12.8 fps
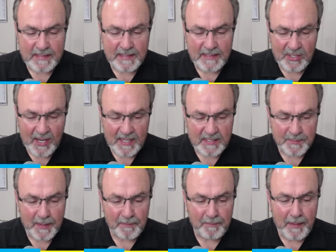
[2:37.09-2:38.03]

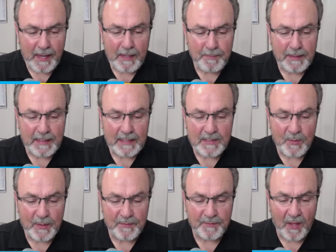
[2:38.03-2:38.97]
adjustment may be
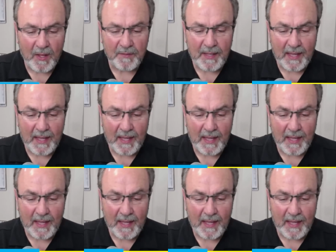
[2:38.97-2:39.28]
to involve